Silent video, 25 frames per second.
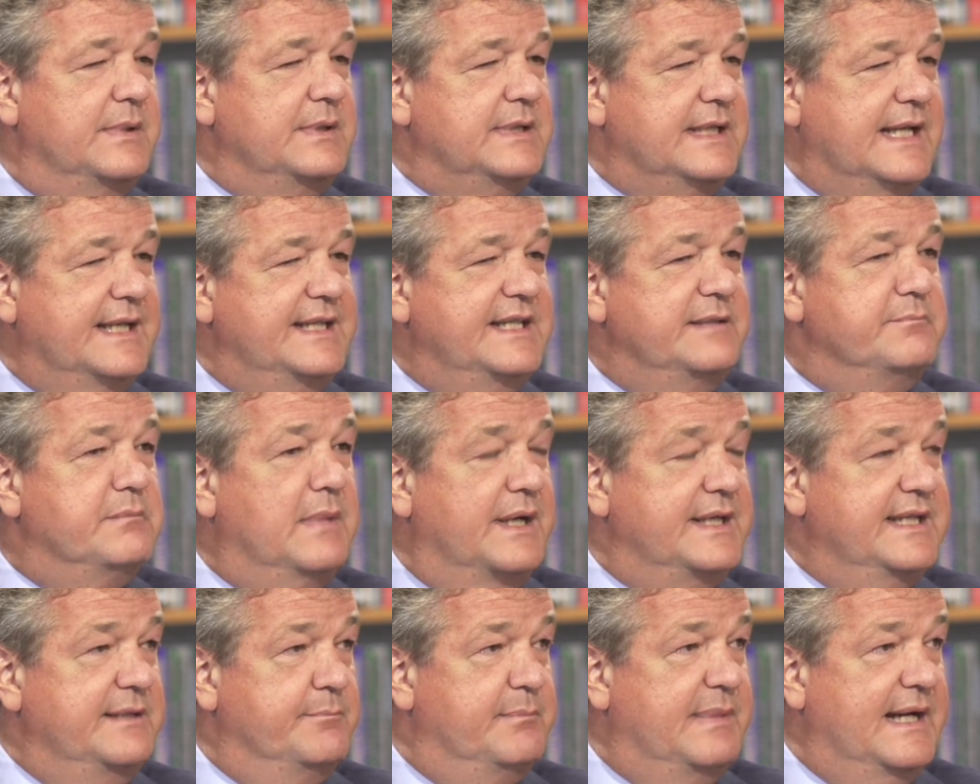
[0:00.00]
getting
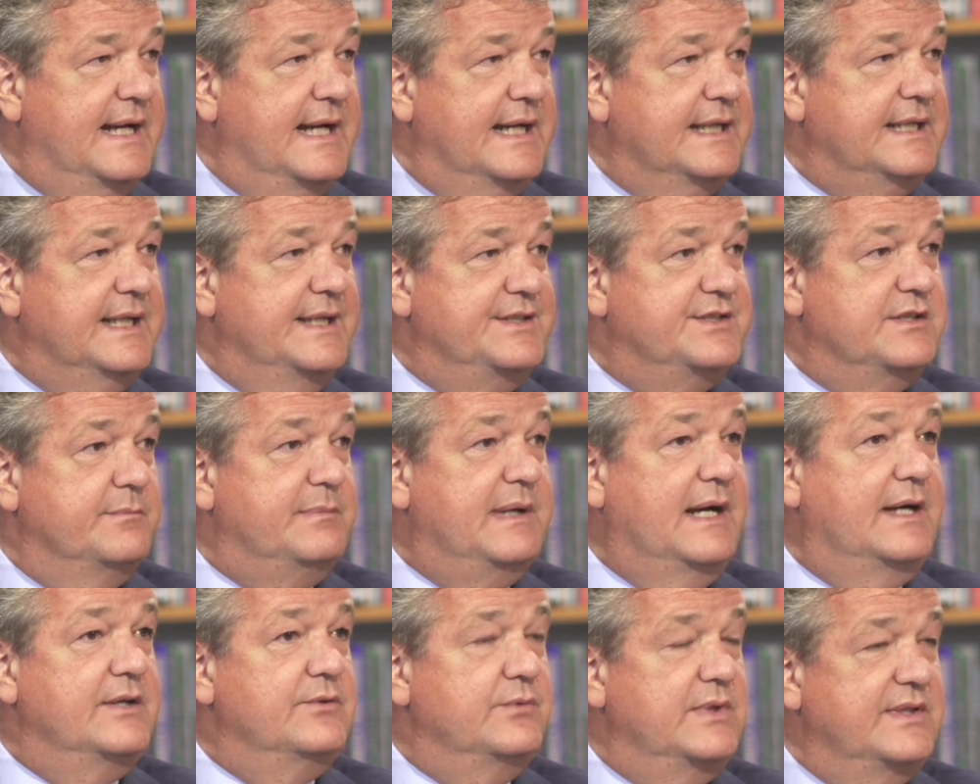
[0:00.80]
money back, it's
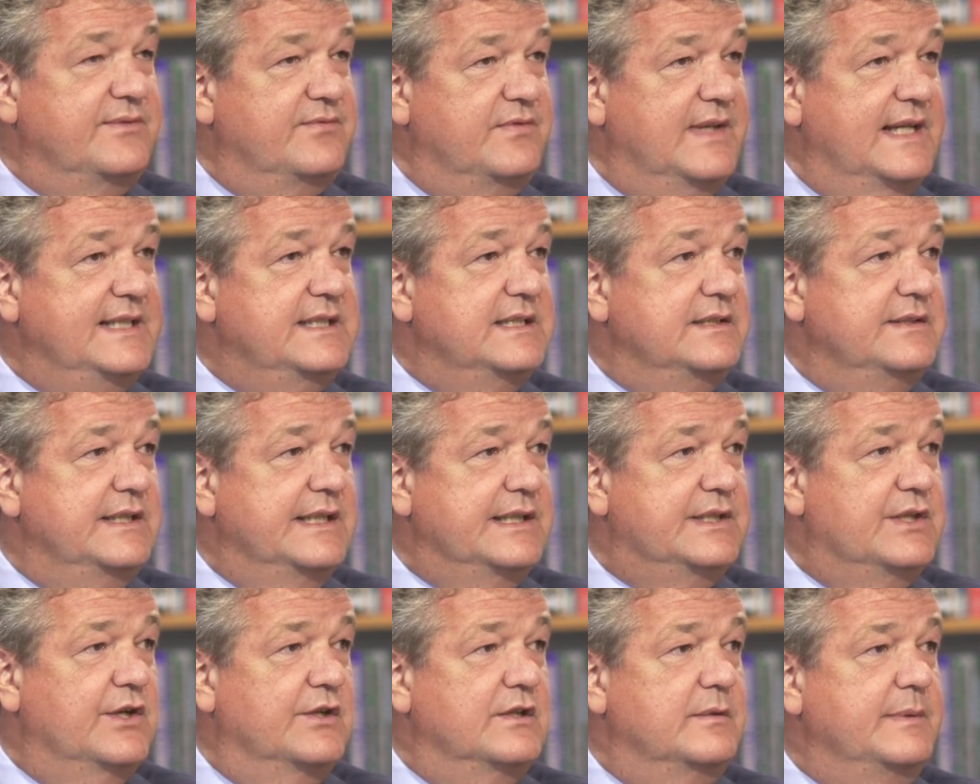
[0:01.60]
about reflating the
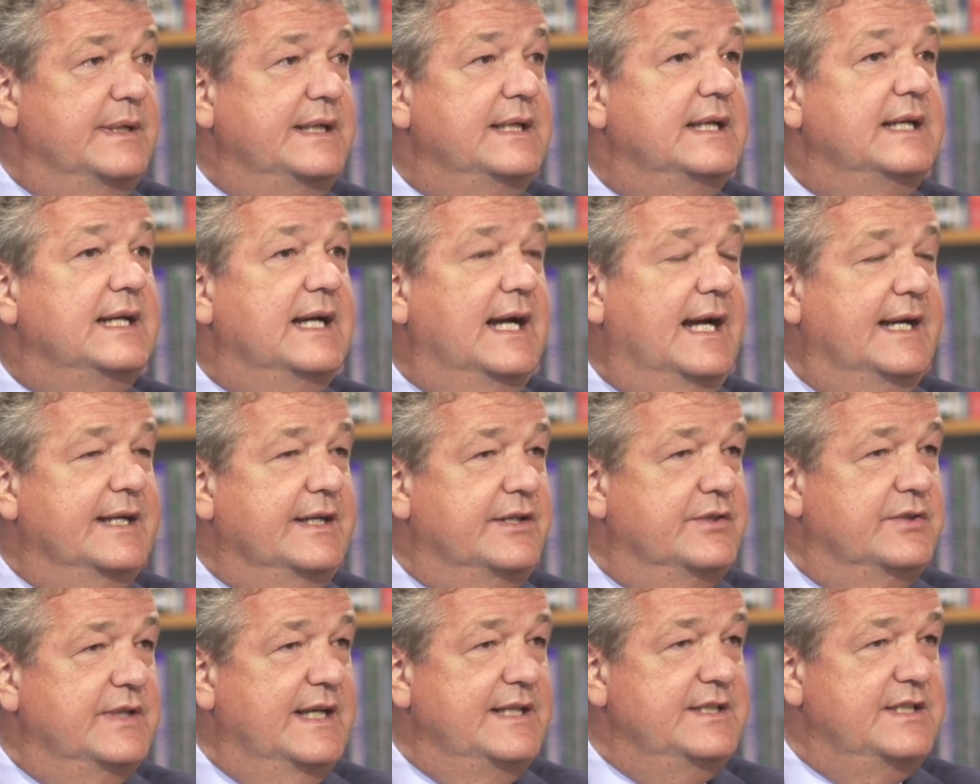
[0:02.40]
economy
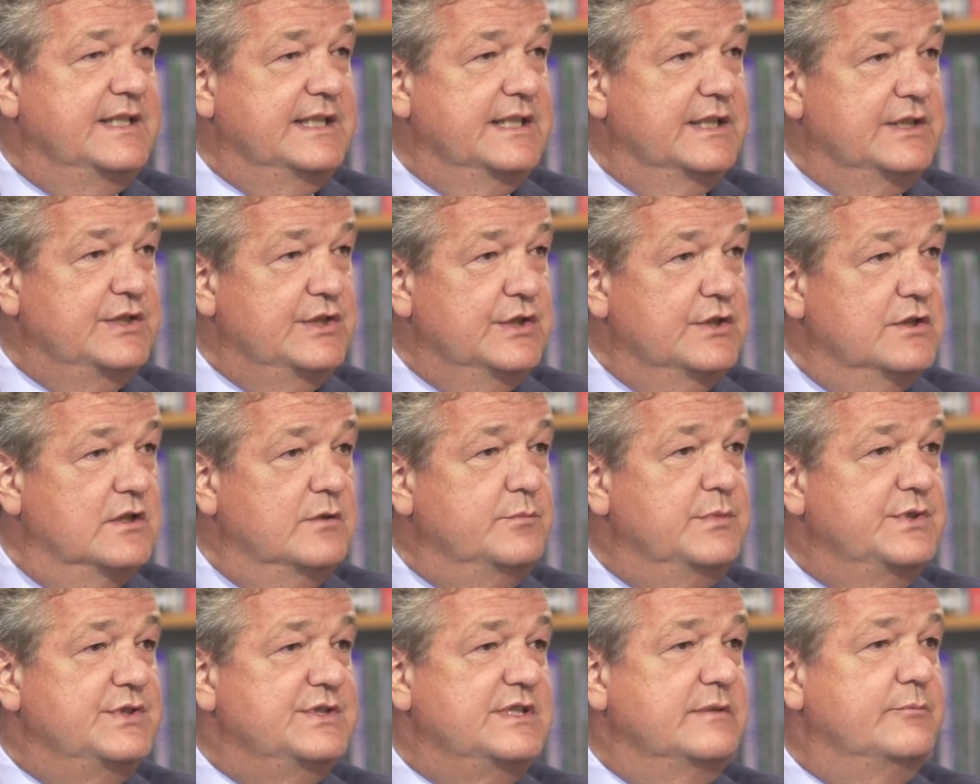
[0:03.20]
and creating a
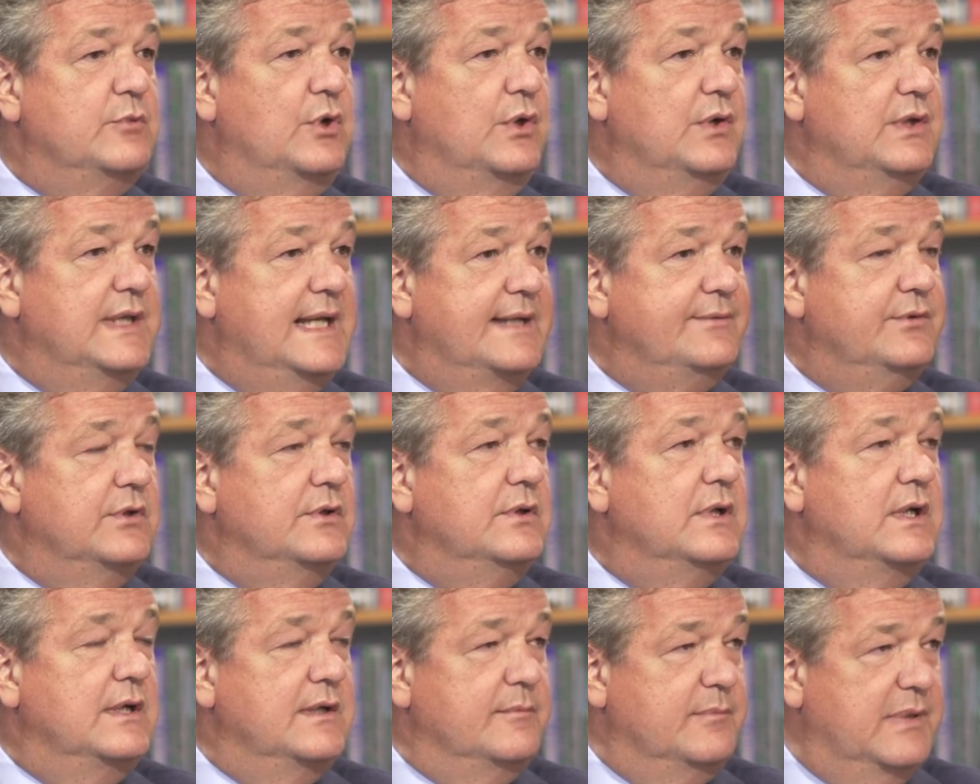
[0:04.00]
Europe which is a more
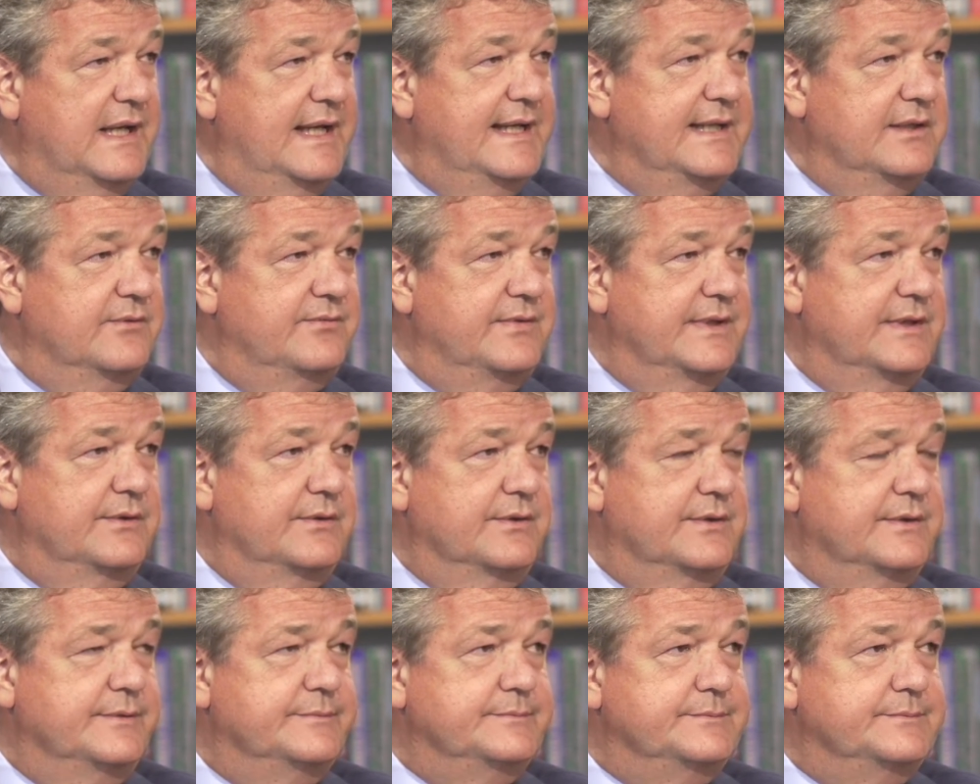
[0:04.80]
level playing field.